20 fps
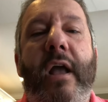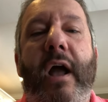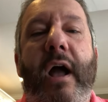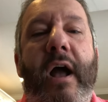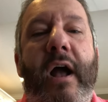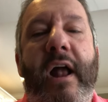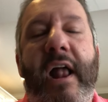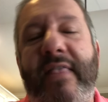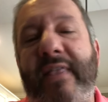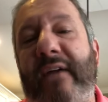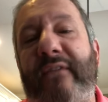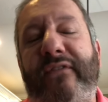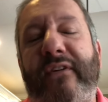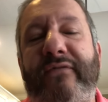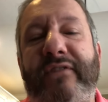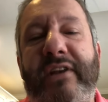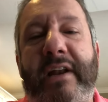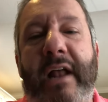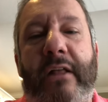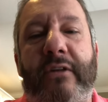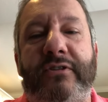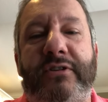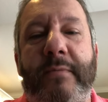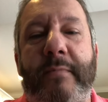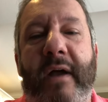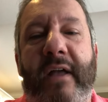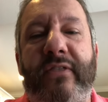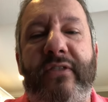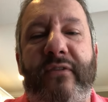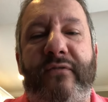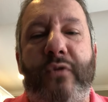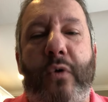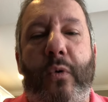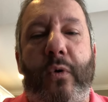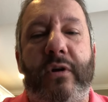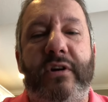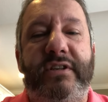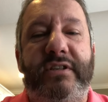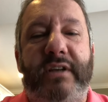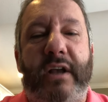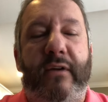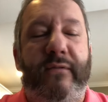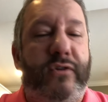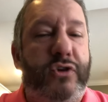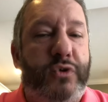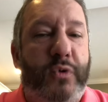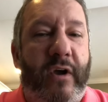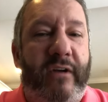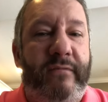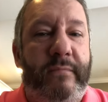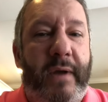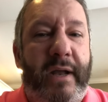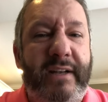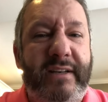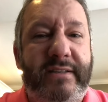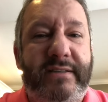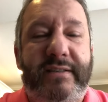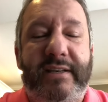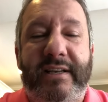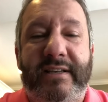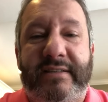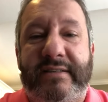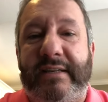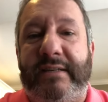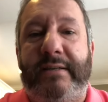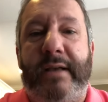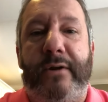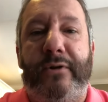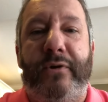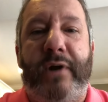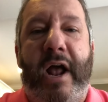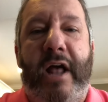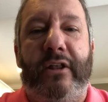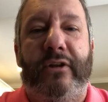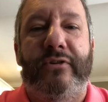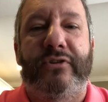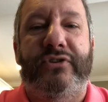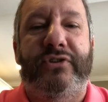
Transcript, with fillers: Uh, and that $50 a month, of course, over 12 months is $600.